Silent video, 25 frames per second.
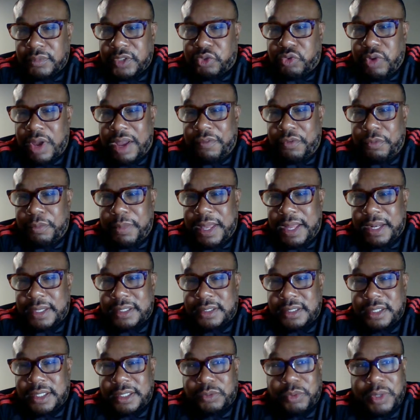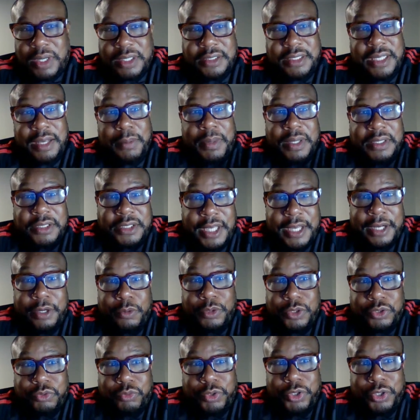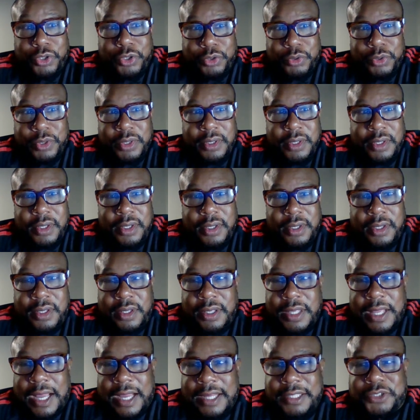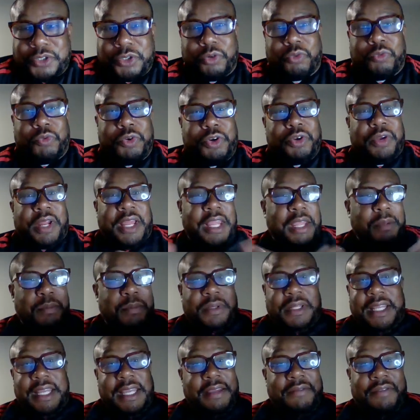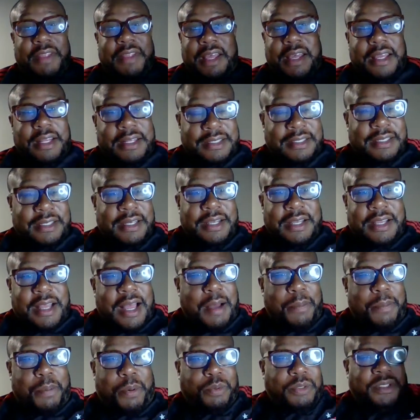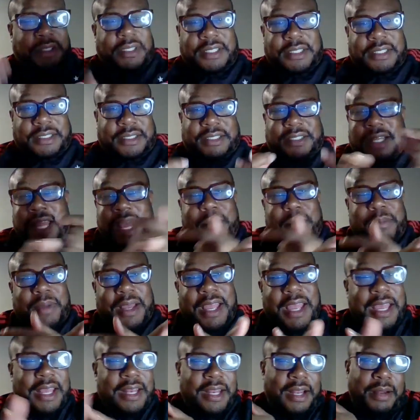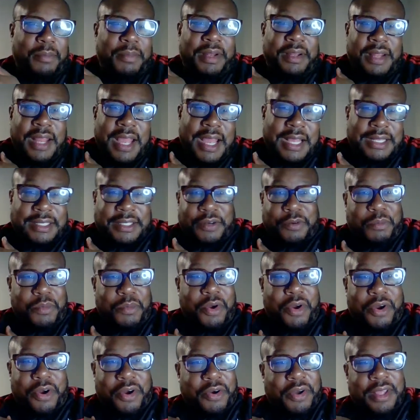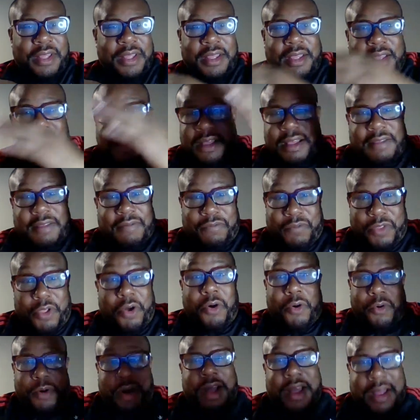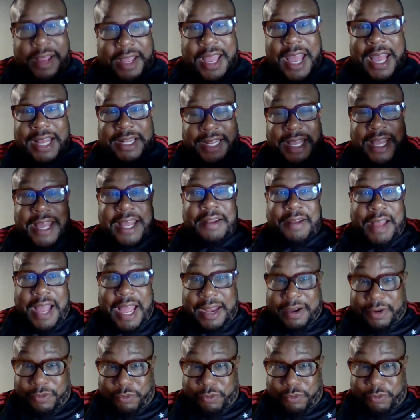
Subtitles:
Travelmatic, see, that's what I said. My channel was real. It's so real that he believed that I supposed to just snap my hand and I'm in Alaska tomorrow. No, I had